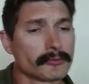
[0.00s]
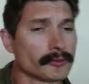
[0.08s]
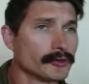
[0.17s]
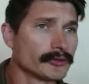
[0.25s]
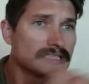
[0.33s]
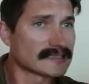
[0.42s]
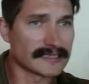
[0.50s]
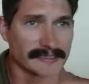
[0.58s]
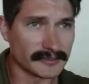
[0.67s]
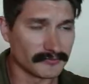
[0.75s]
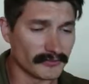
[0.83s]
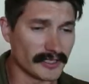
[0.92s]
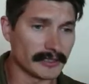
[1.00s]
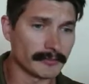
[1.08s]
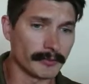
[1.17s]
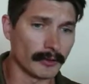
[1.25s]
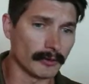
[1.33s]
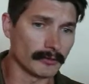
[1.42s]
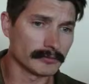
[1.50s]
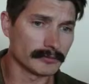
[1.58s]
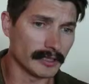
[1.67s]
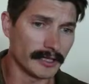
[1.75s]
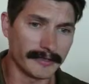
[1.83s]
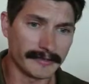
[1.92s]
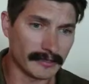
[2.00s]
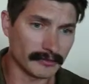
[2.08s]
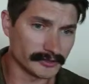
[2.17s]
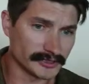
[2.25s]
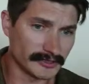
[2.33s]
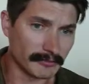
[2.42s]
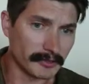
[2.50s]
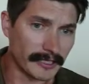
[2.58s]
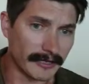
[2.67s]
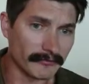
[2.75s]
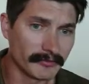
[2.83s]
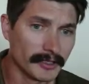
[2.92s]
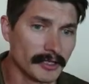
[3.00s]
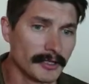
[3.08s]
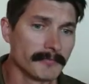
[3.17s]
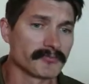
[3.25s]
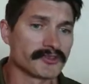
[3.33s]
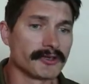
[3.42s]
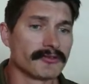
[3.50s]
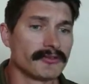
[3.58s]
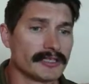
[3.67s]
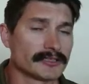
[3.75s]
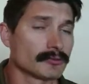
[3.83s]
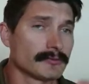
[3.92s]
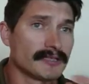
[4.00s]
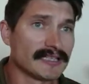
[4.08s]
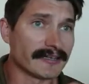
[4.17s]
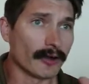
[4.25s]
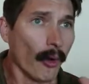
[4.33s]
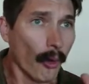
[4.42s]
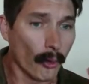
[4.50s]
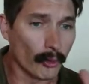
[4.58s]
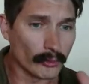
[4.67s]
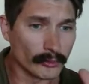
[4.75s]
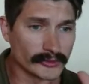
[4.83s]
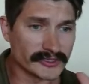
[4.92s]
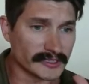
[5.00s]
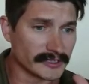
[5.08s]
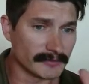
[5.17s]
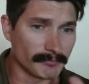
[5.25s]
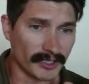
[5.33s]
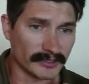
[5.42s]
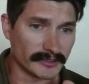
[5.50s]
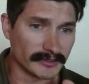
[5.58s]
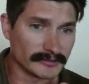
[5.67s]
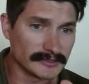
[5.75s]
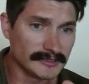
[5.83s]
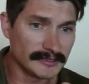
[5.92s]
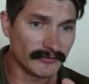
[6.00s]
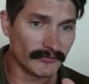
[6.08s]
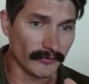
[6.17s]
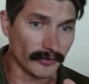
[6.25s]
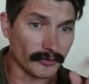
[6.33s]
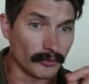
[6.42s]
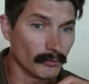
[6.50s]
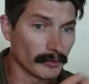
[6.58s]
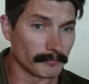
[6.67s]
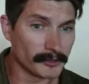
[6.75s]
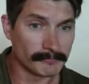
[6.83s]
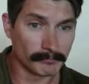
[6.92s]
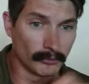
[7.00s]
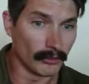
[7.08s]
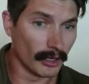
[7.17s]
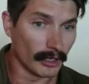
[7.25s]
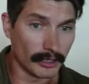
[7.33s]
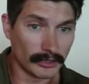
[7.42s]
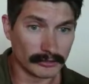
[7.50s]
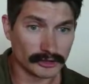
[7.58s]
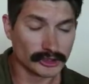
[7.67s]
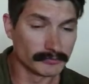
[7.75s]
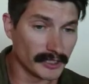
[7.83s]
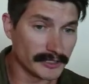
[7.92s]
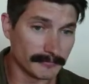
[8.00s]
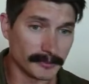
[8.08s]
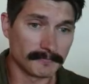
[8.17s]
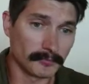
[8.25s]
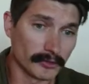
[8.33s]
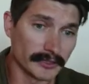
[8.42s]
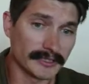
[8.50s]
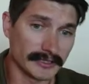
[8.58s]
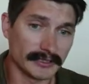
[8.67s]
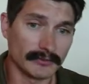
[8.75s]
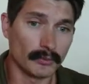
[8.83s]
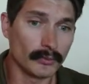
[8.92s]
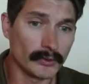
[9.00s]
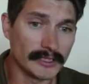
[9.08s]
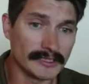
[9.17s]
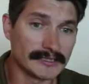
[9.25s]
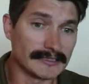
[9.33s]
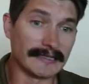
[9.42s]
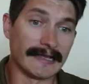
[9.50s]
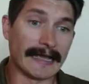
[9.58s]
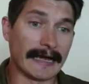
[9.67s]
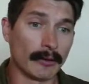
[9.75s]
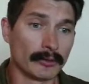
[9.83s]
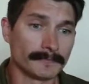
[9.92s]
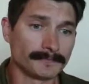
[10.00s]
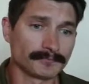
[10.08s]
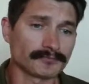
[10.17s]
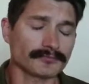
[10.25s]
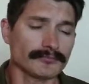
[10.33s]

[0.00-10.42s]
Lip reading: through this like conveyor belt analogy that we have. So this would be like holes in the bucket, a leaky funnel where too many people are getting weeded out.